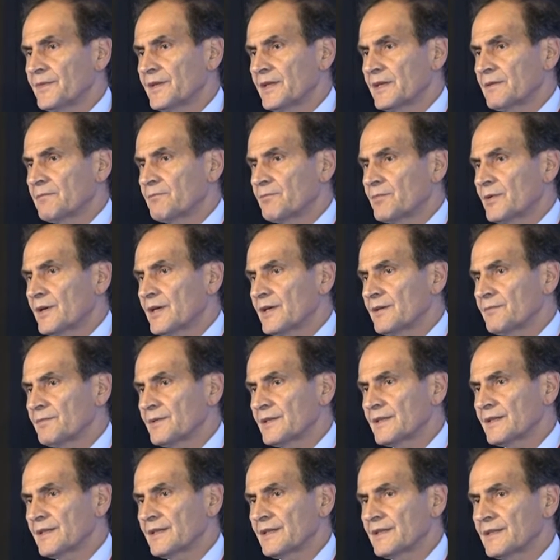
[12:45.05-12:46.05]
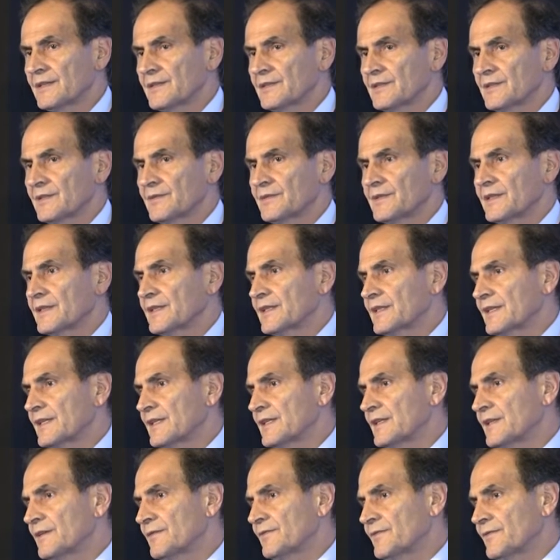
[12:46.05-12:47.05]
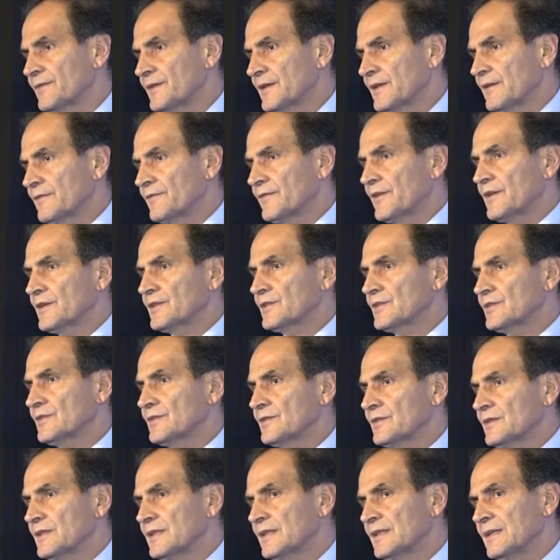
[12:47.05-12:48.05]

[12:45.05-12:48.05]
in part because of the kidney function.